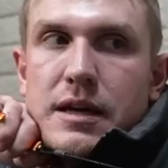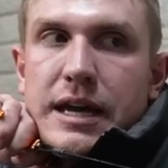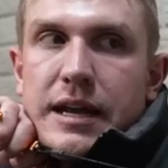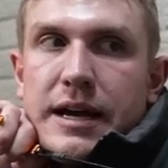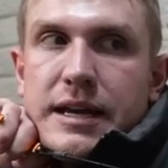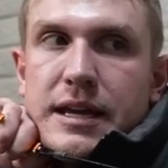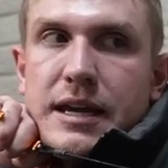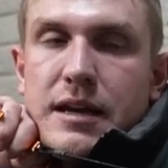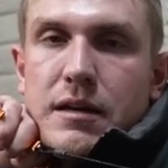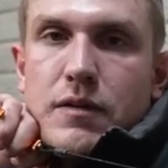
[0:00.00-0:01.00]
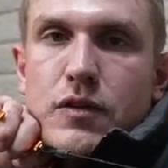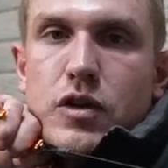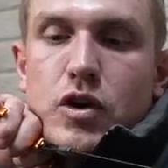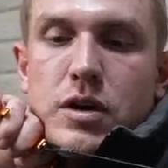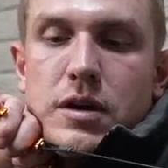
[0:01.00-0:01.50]
And I can get
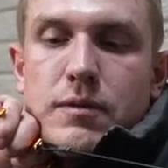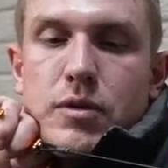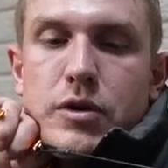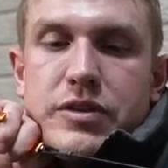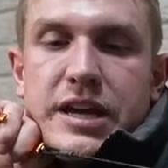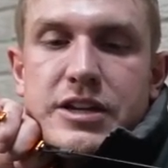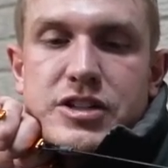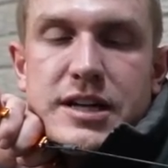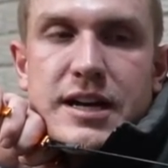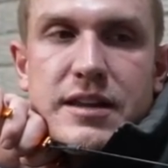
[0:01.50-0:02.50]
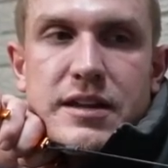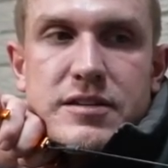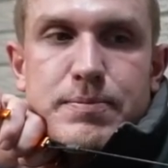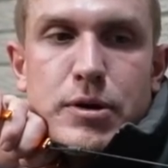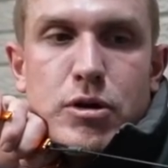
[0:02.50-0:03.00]
good rotation out of
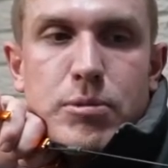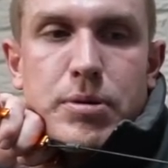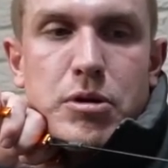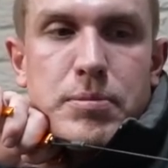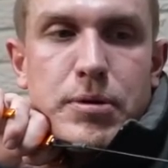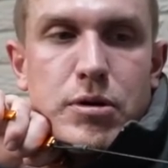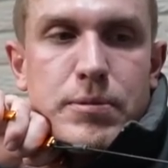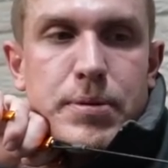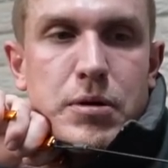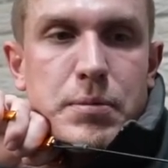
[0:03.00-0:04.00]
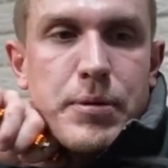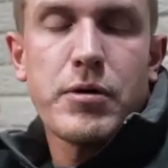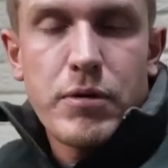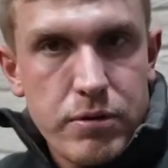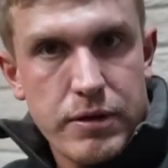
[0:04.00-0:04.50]
this, pull, pull, pull, pull,
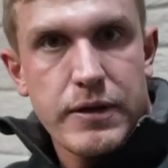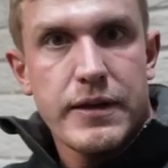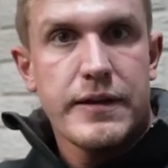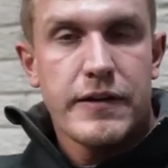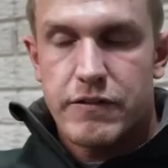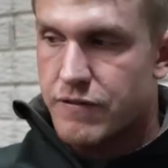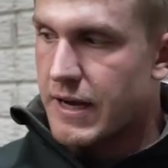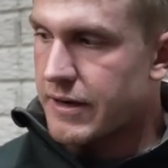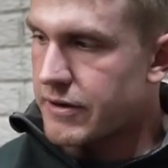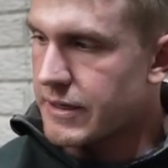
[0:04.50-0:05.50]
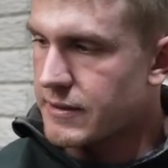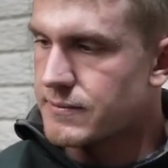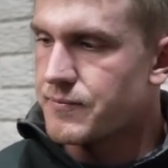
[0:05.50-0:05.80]
pull, firing.